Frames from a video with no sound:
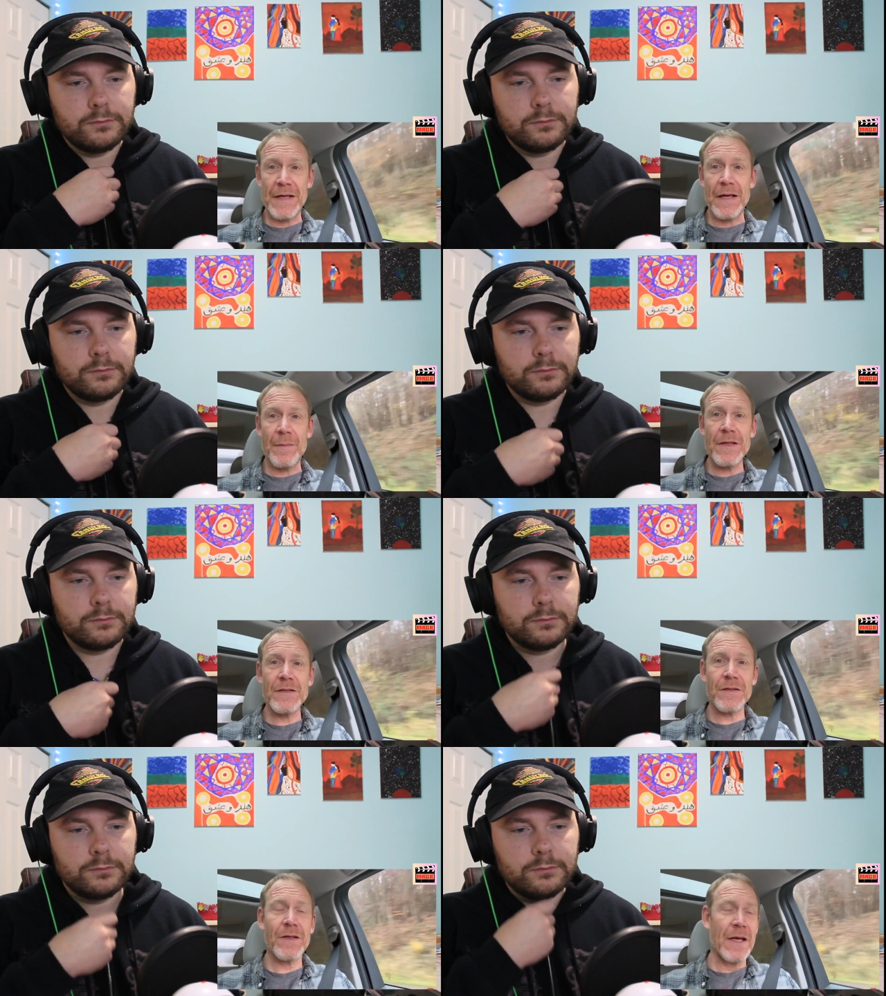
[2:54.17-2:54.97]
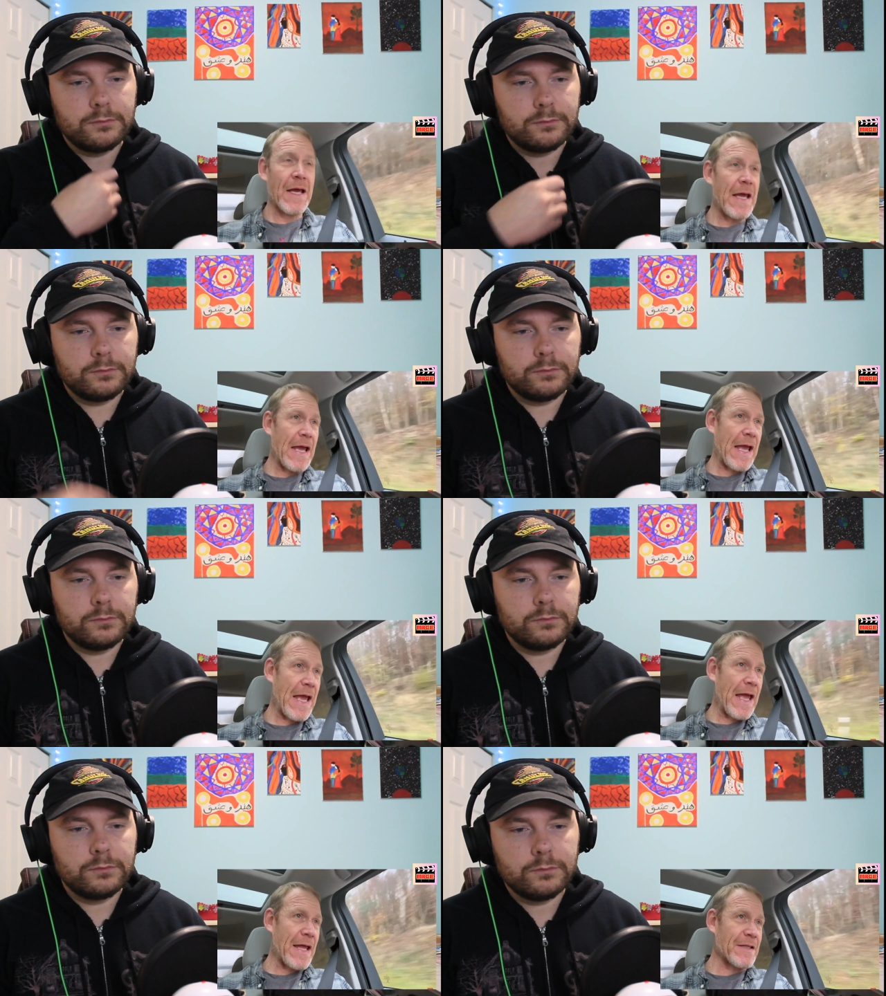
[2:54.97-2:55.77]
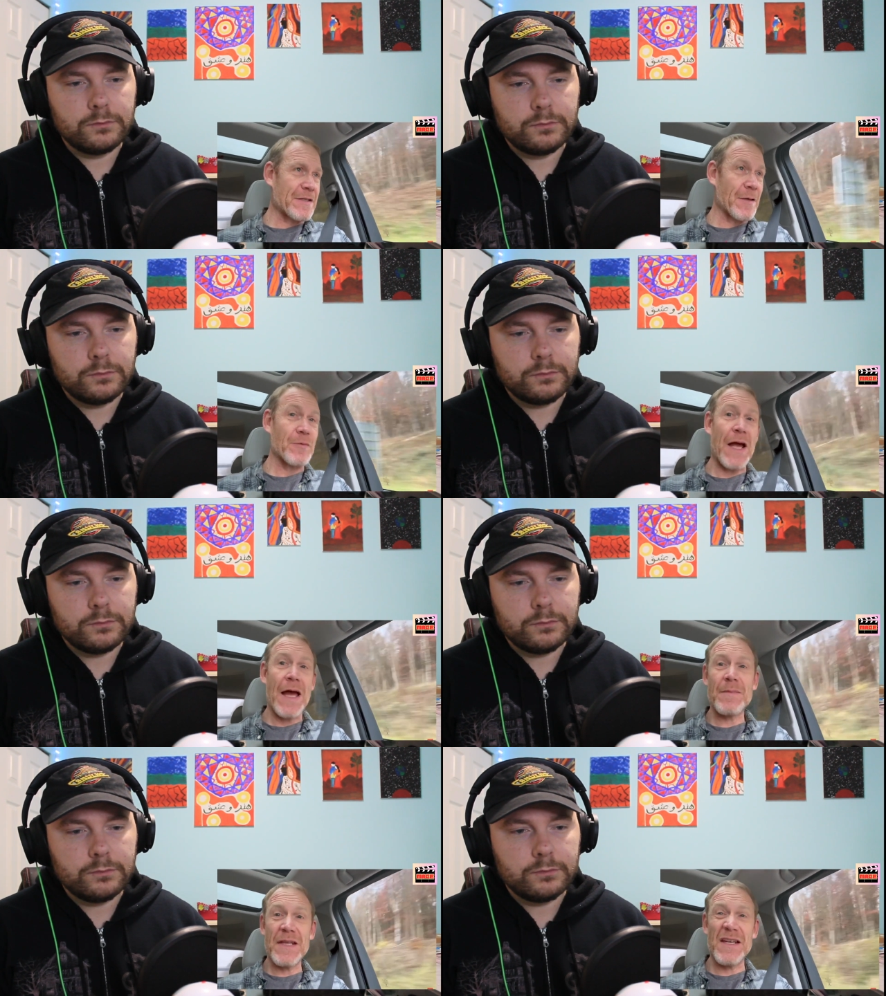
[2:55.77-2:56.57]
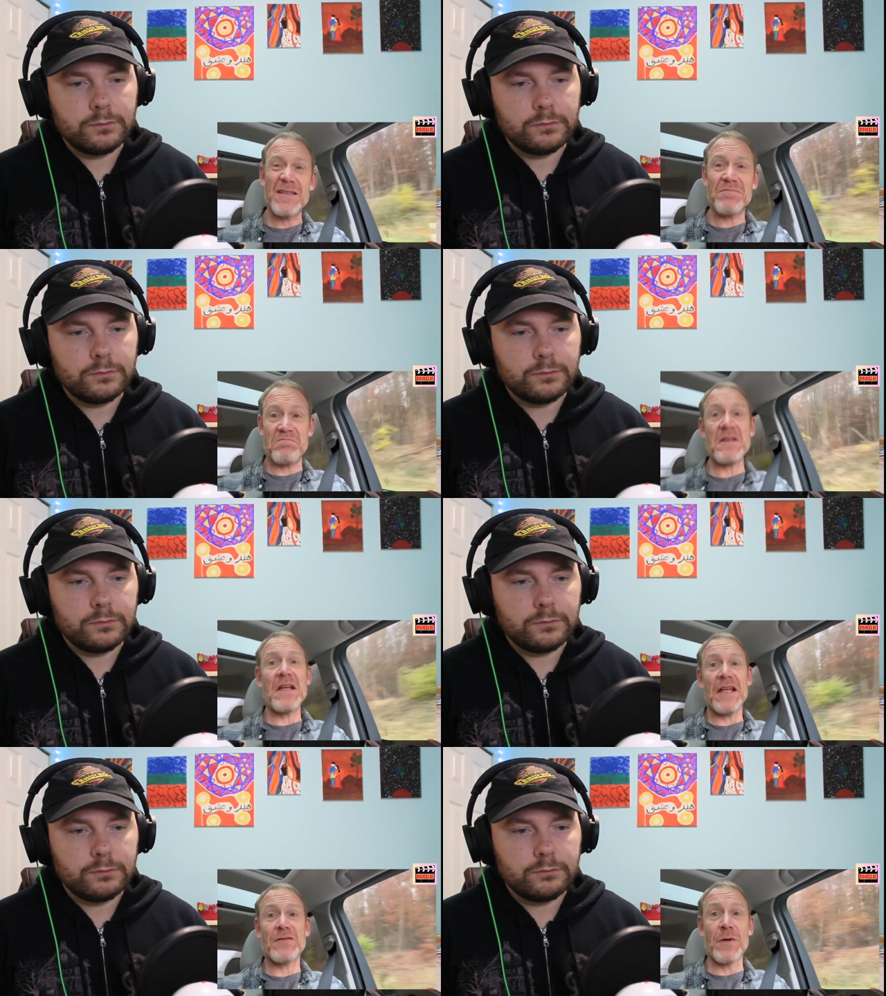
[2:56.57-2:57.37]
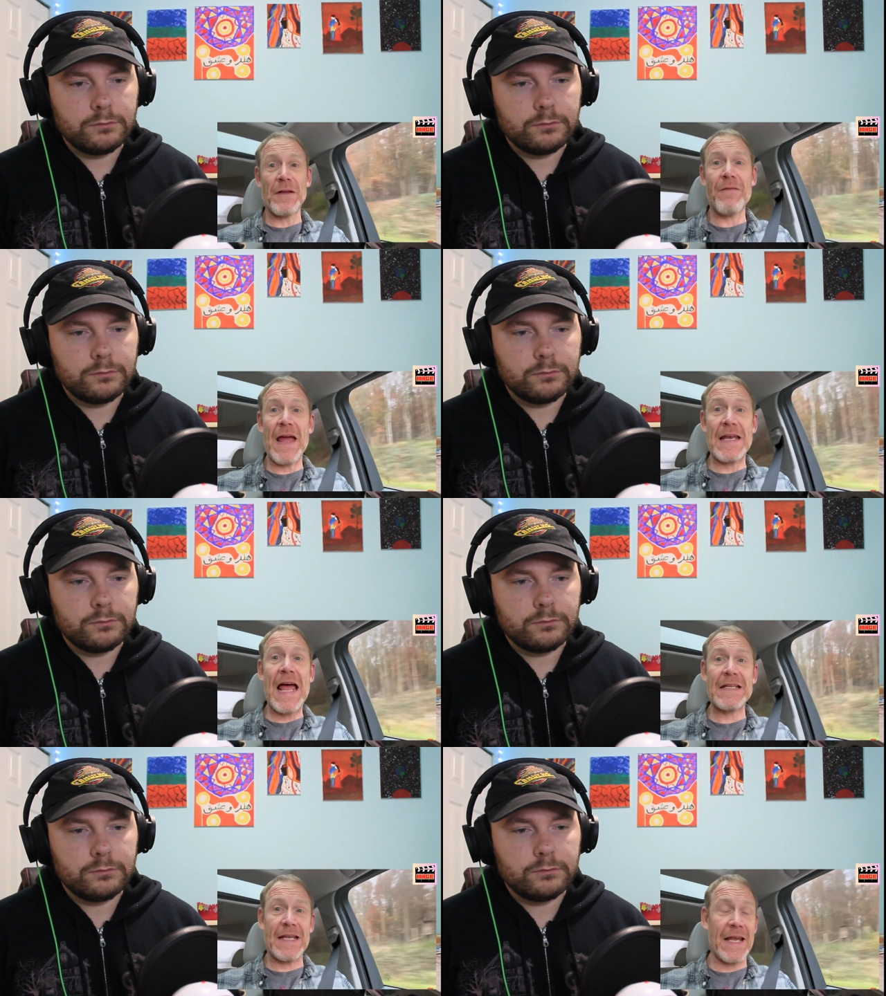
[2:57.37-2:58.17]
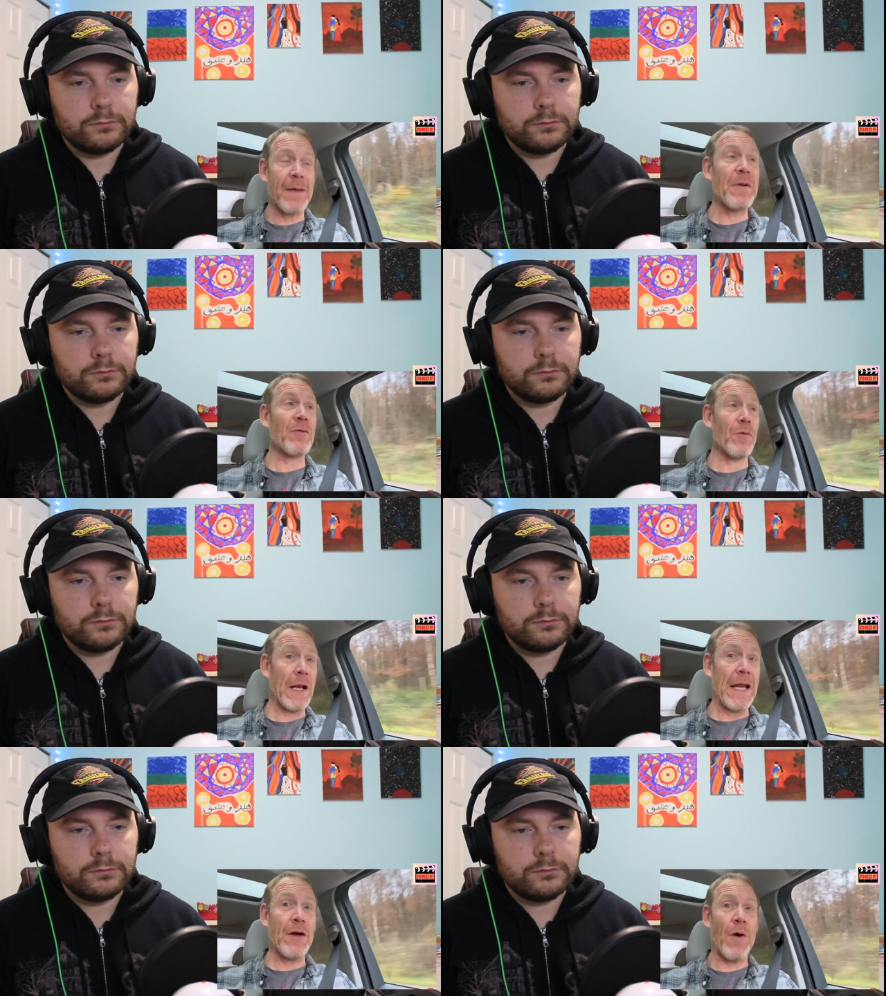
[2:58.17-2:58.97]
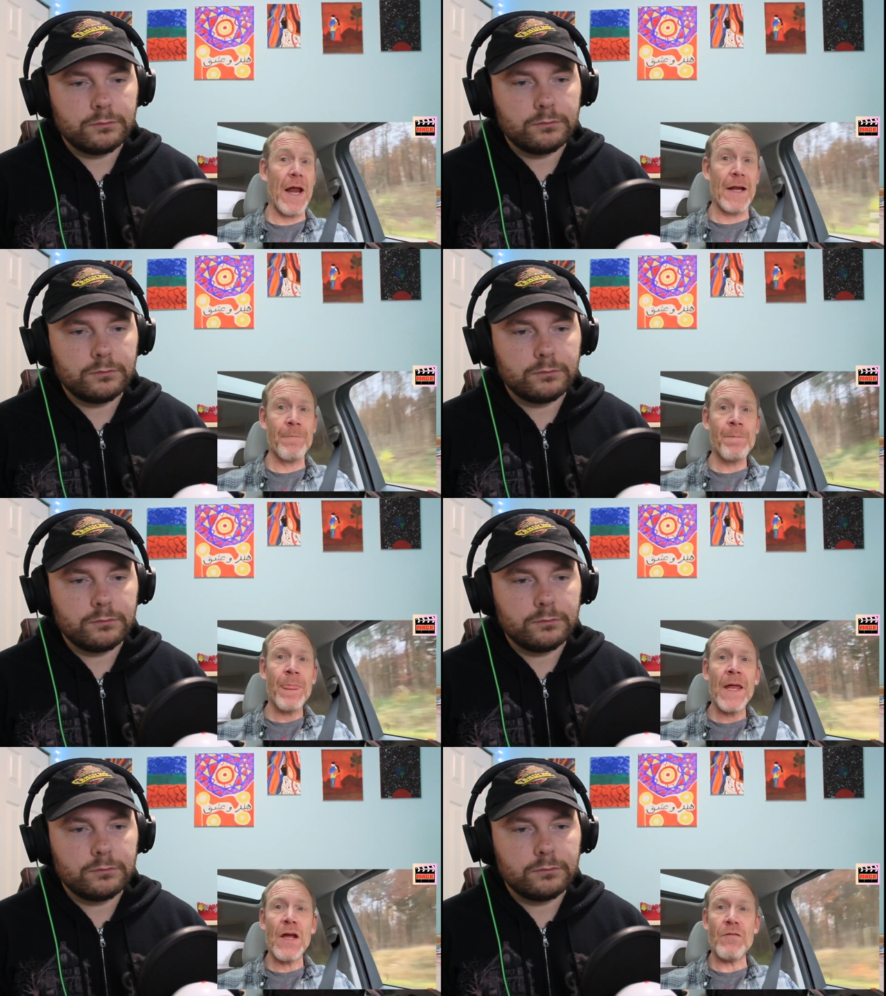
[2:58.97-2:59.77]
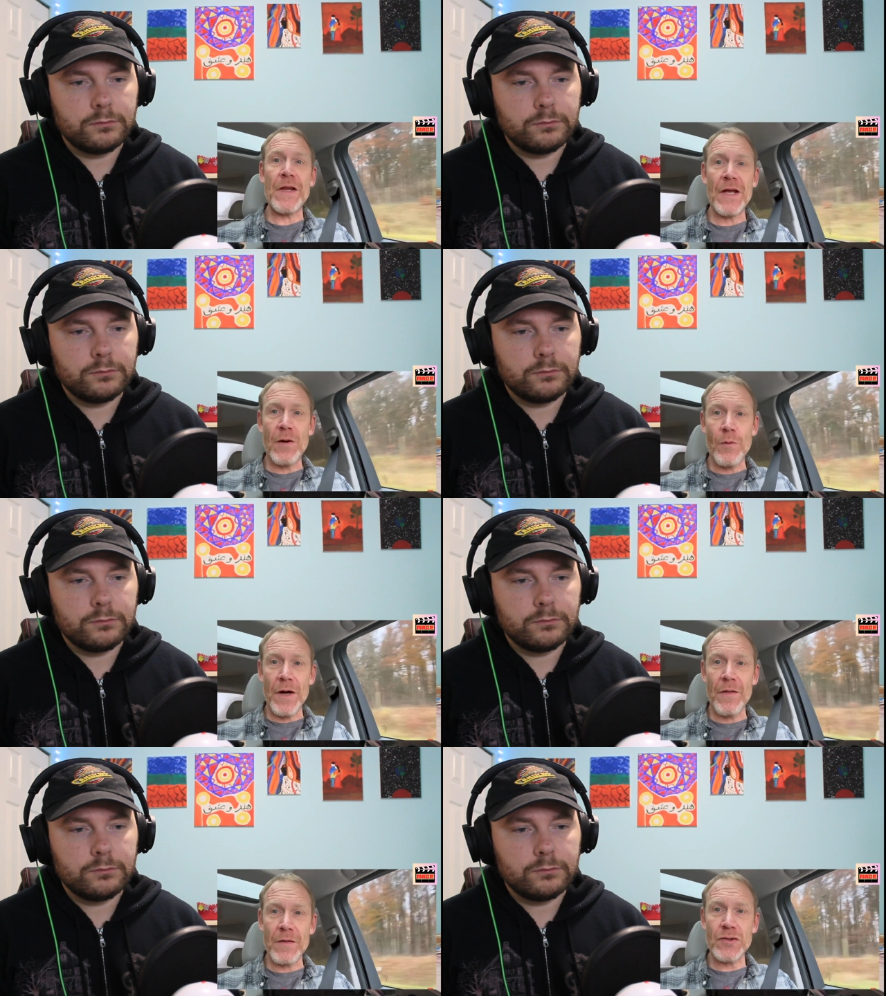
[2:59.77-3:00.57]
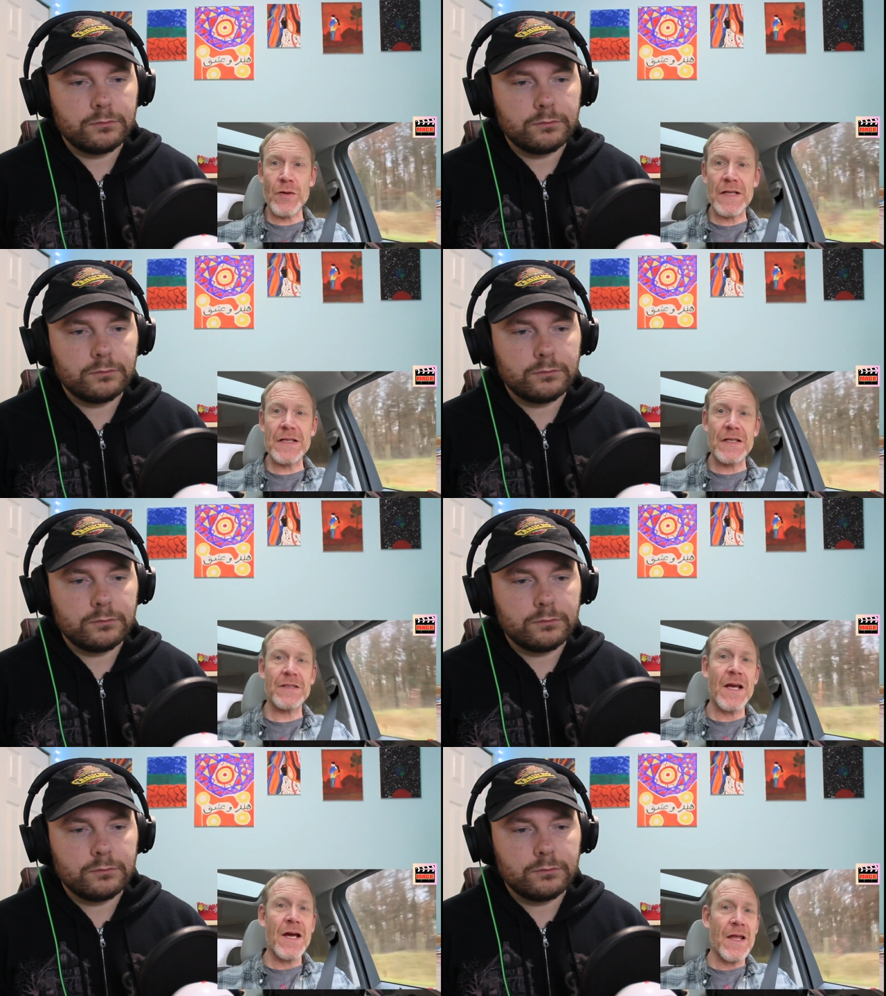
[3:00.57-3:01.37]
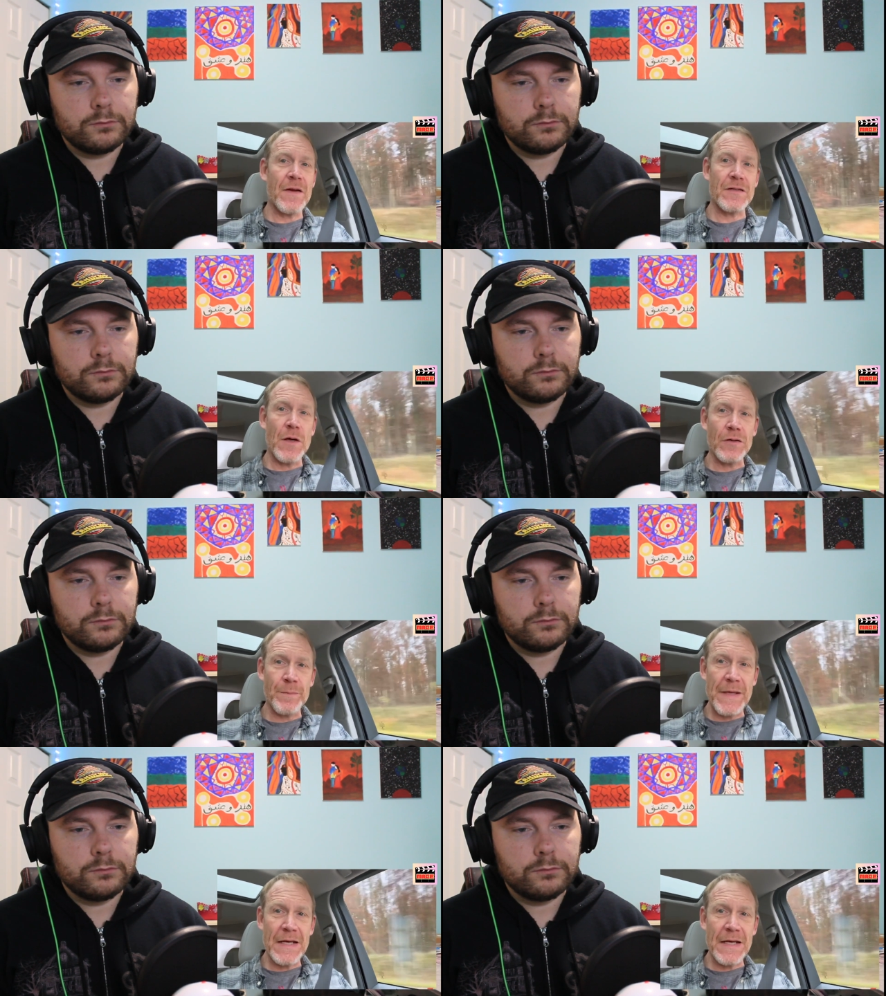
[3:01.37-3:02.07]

Speaker 1: limits, and sometimes it is, it's really fantastic. It can be really great. If you get on one of those stretches, there's no speed